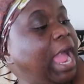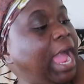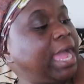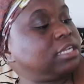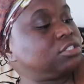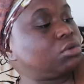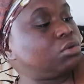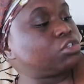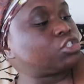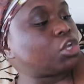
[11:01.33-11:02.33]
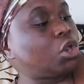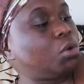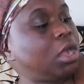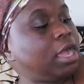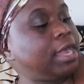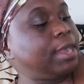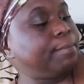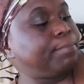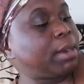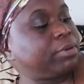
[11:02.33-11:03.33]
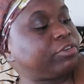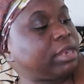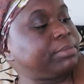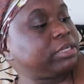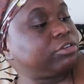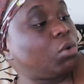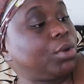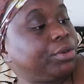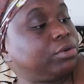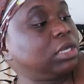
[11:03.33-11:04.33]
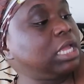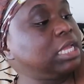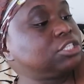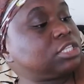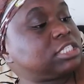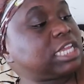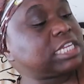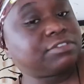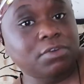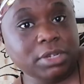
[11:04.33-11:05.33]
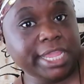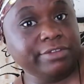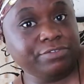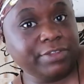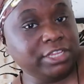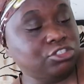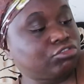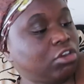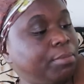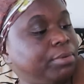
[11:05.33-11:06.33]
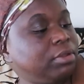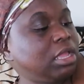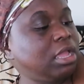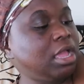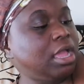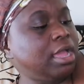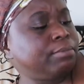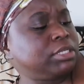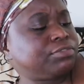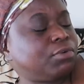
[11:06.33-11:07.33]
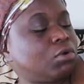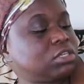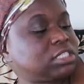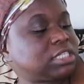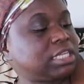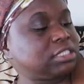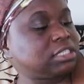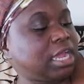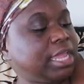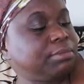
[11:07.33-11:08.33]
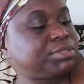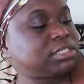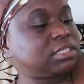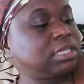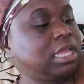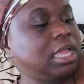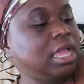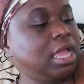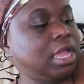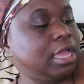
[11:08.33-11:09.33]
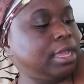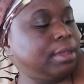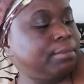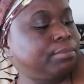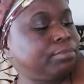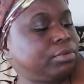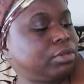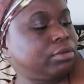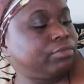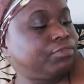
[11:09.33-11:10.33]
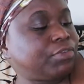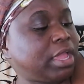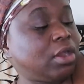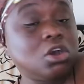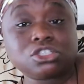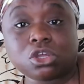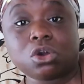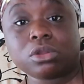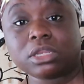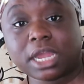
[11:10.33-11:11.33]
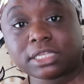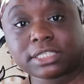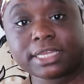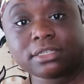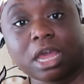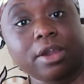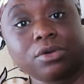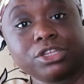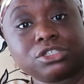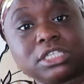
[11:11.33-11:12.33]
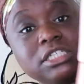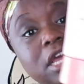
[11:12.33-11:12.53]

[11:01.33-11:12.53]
and also um, pomegranate oil. So this is exfoliating face scrub. Um, it's for all skin types. Um, also, like I said, I only use things